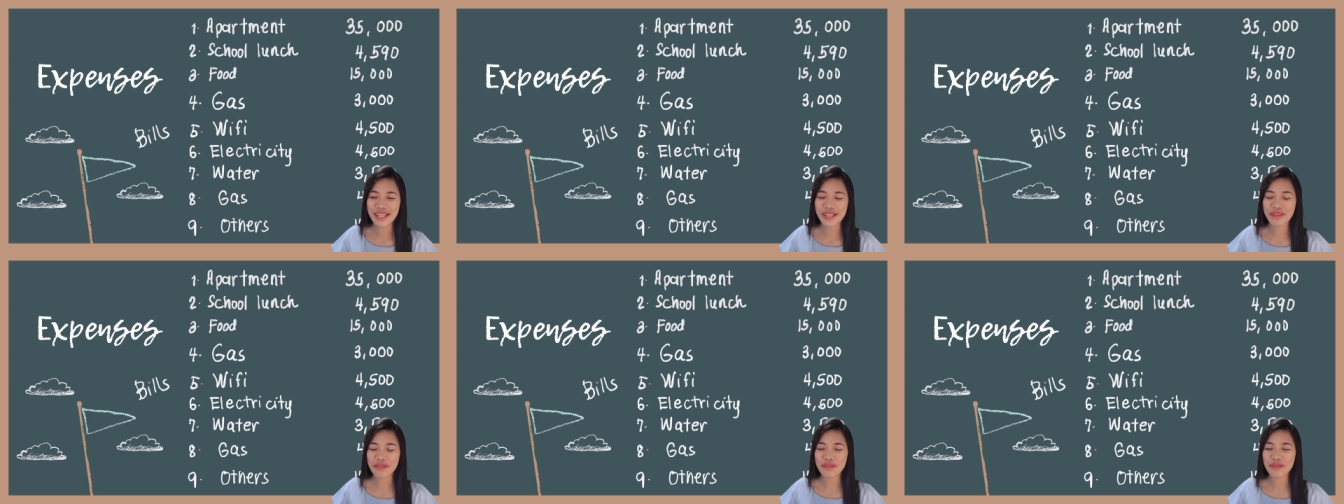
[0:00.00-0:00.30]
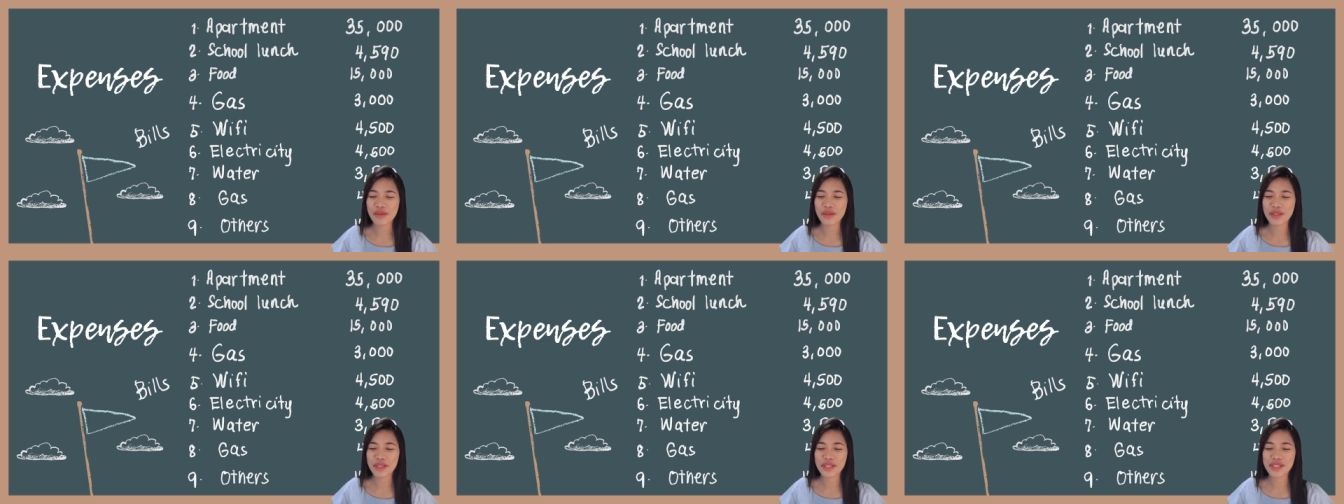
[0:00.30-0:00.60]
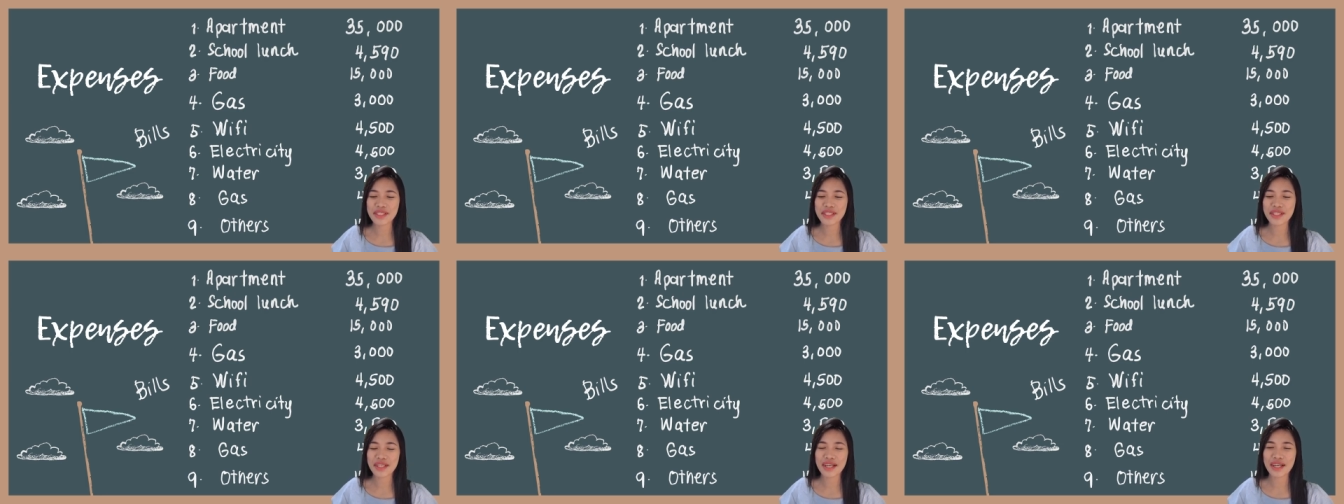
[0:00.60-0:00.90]
Of
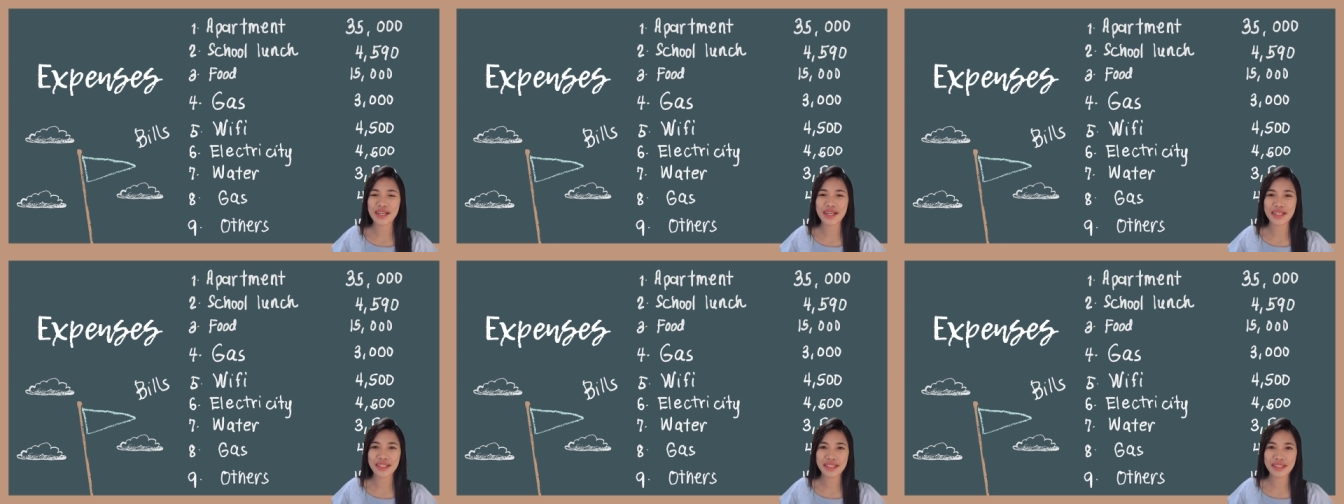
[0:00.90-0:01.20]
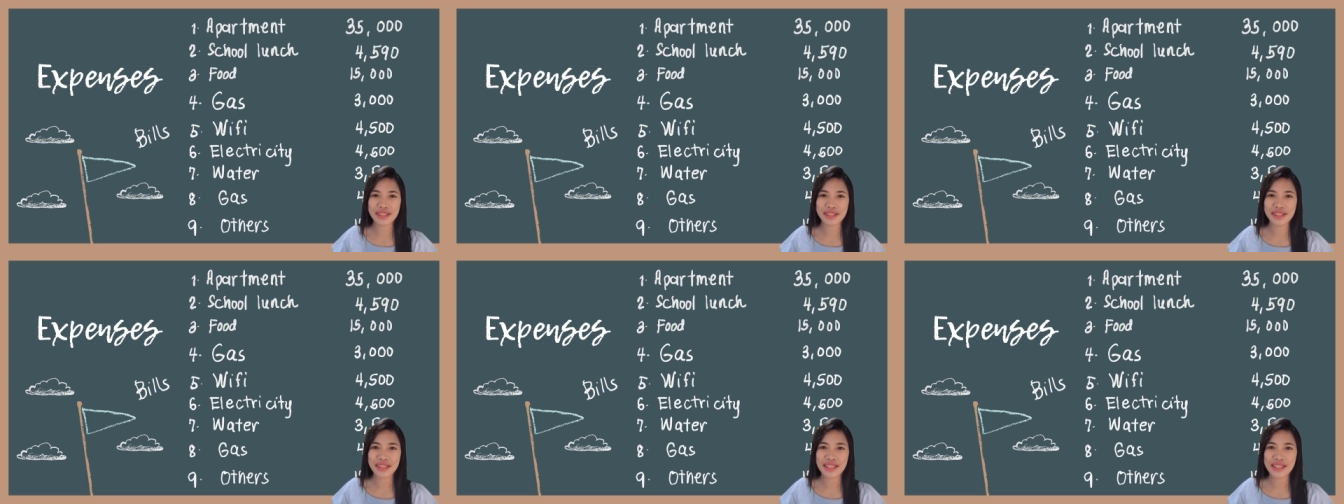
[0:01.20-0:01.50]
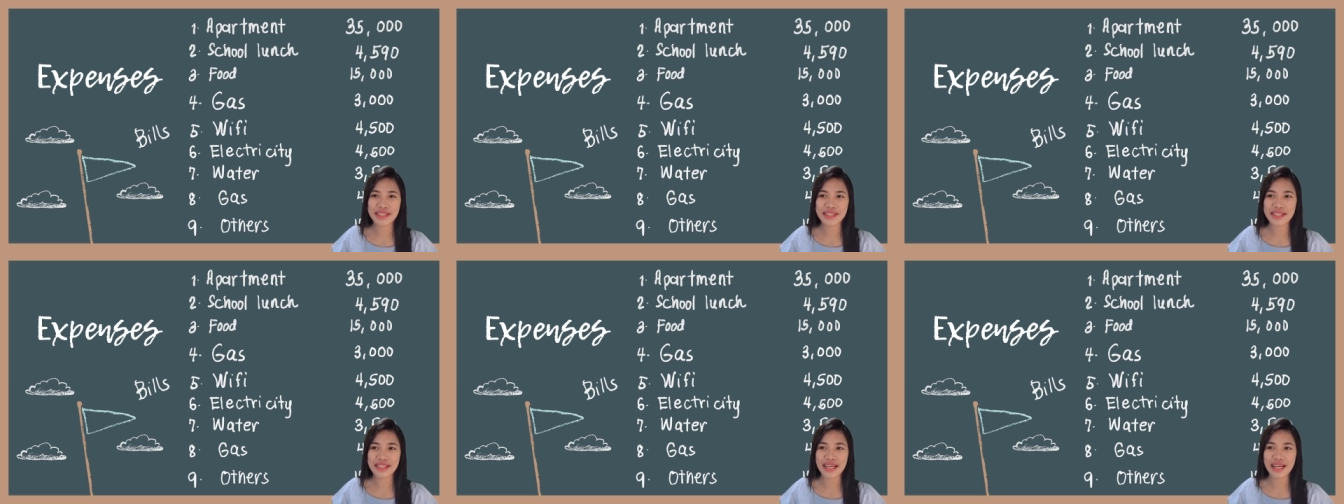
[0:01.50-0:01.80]
course, there are other
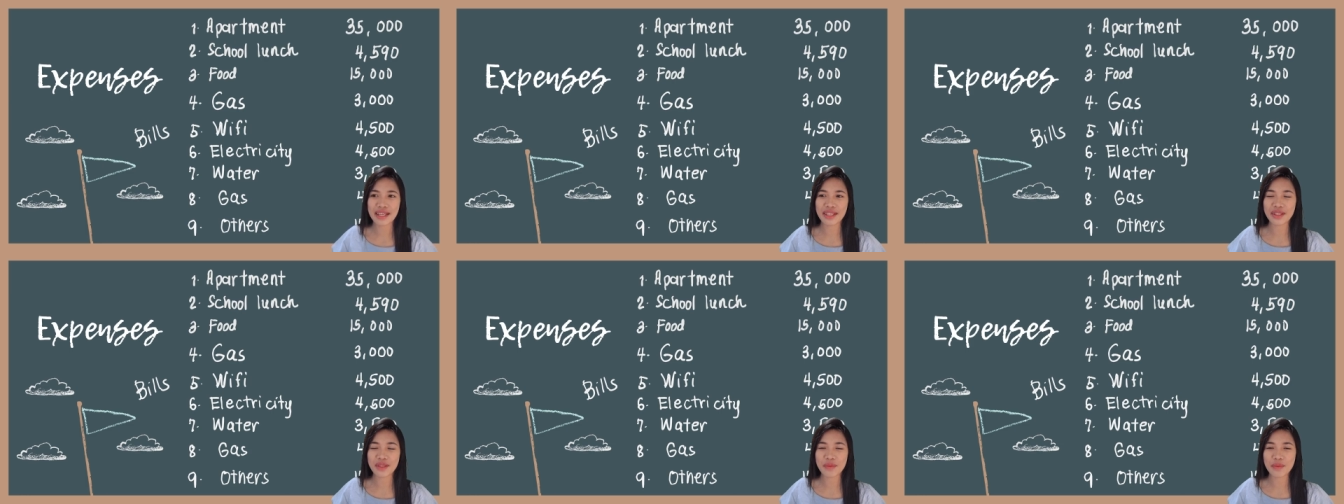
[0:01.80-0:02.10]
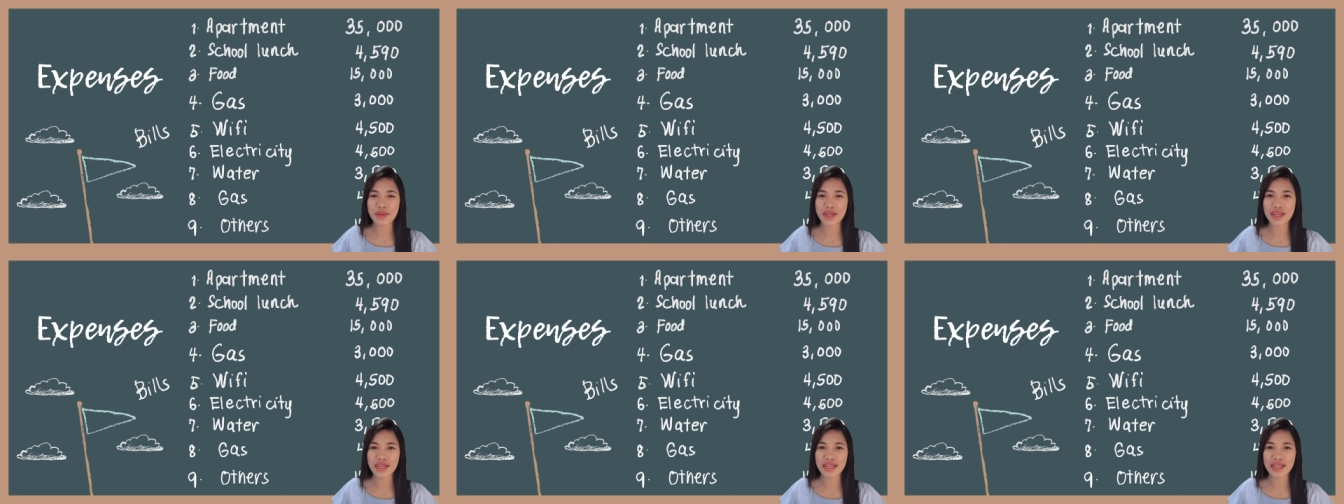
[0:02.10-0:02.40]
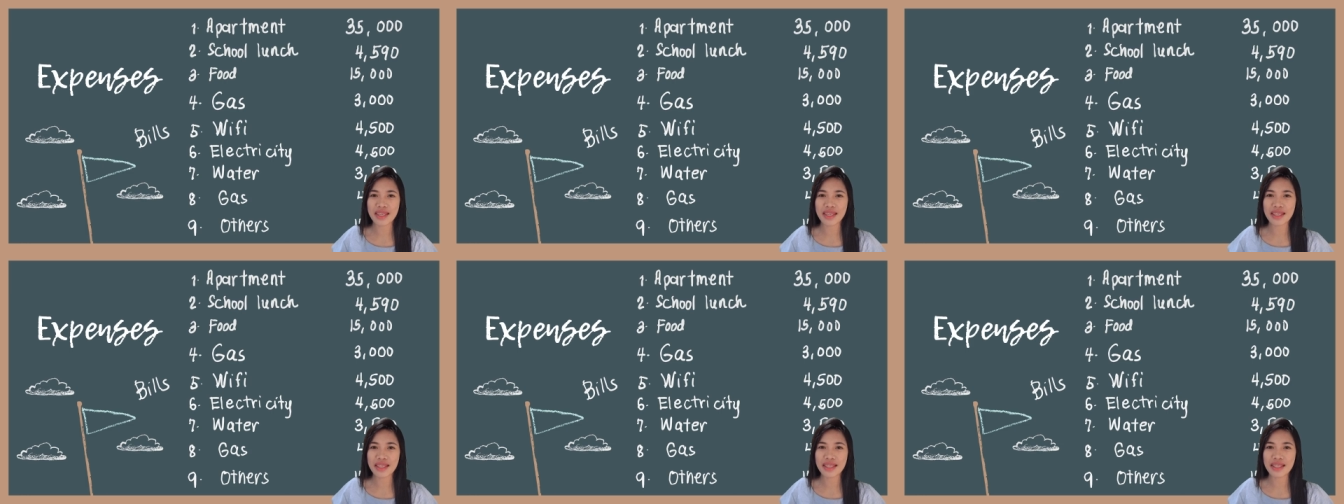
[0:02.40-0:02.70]
things that
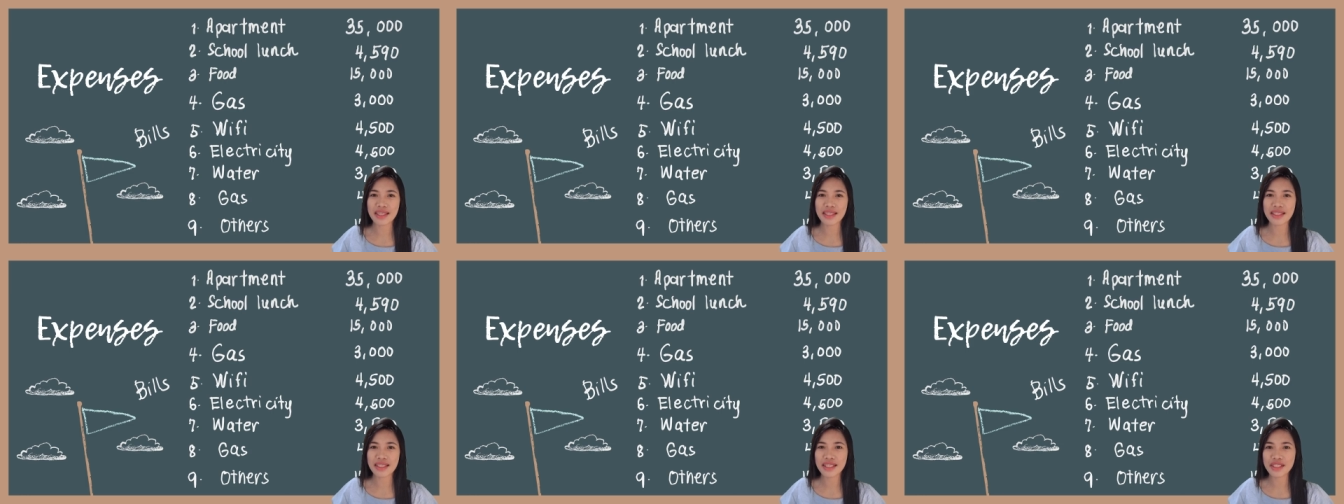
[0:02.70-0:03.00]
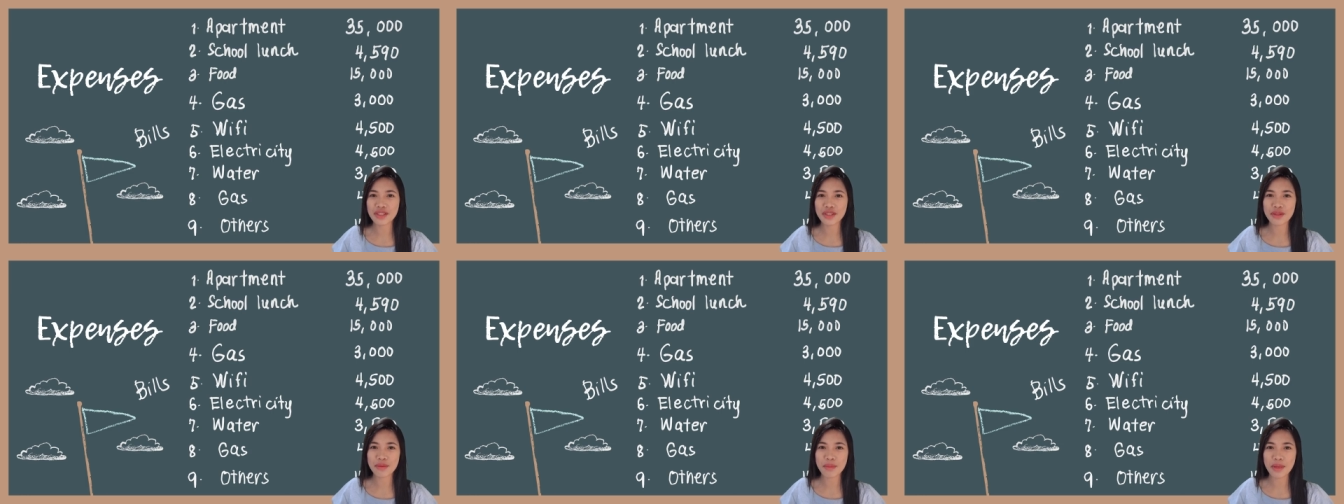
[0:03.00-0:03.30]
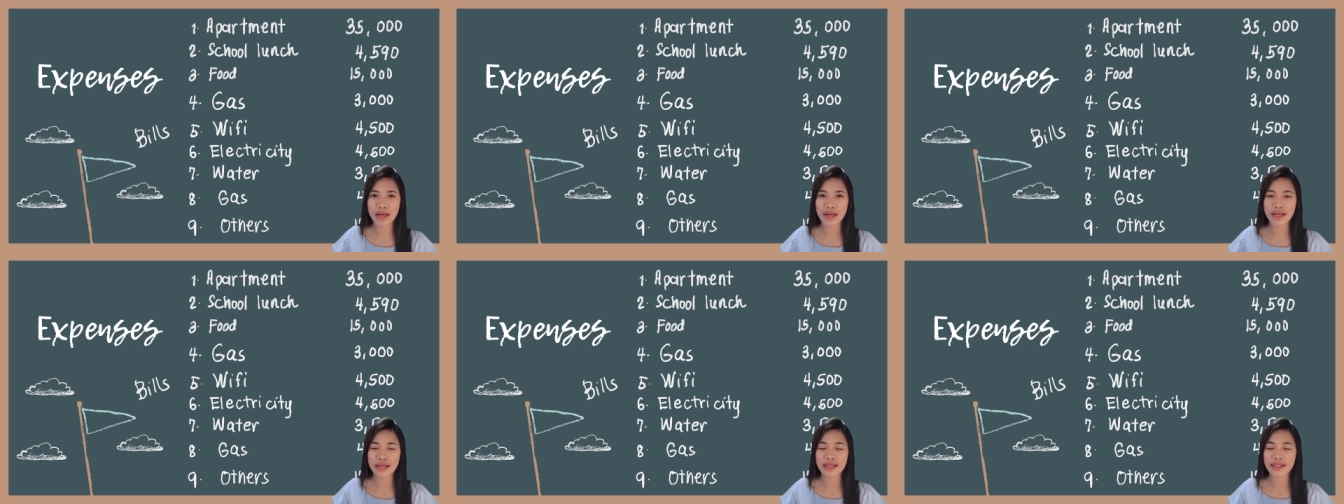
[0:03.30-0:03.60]
we need to
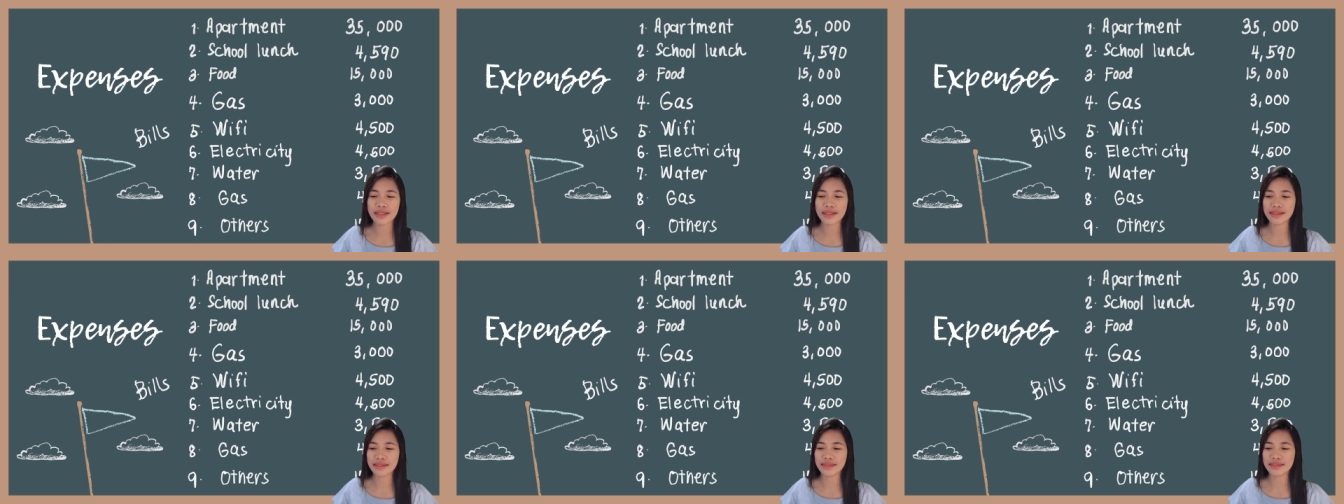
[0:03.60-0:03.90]
buy